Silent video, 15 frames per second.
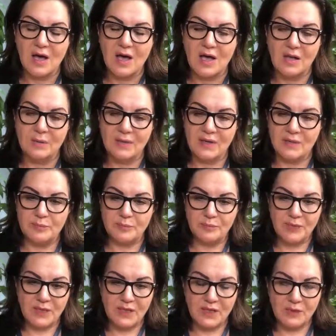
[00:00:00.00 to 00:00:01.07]
I made
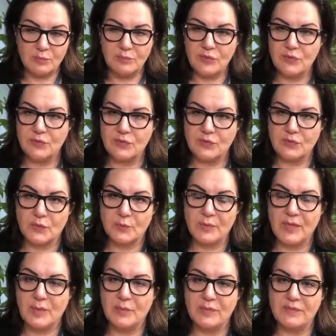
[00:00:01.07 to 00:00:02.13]
big, beautiful
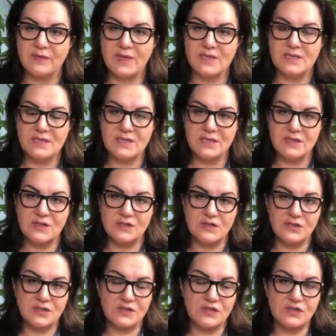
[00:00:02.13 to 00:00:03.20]
paper wings and then
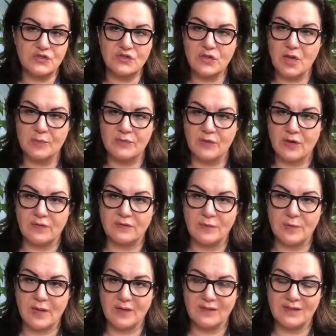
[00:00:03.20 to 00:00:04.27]
just jumped off the
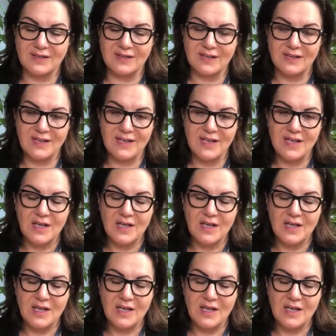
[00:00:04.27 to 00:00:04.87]
balcony.